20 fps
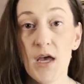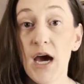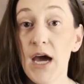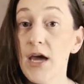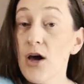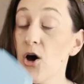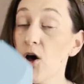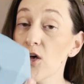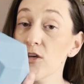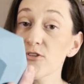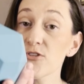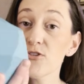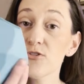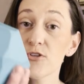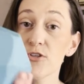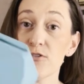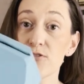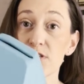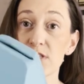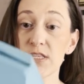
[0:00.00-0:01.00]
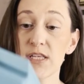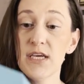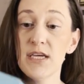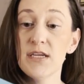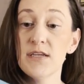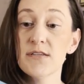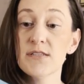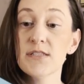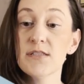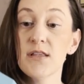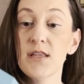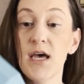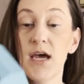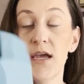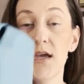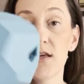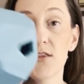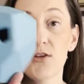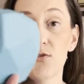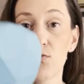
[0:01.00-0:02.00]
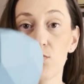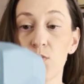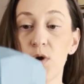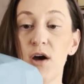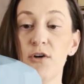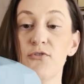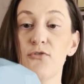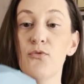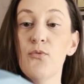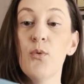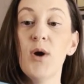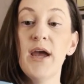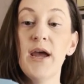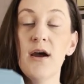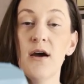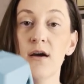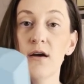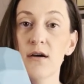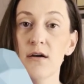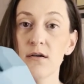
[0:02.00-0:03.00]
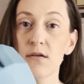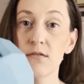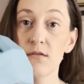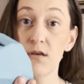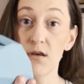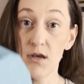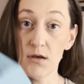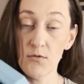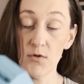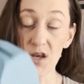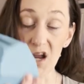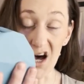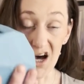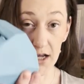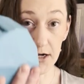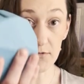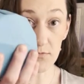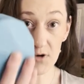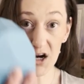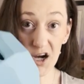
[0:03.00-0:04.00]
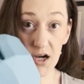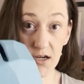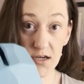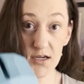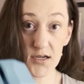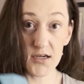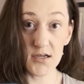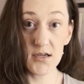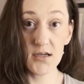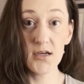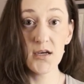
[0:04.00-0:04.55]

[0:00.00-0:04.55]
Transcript: I also use things like the Roughware Not a Rock.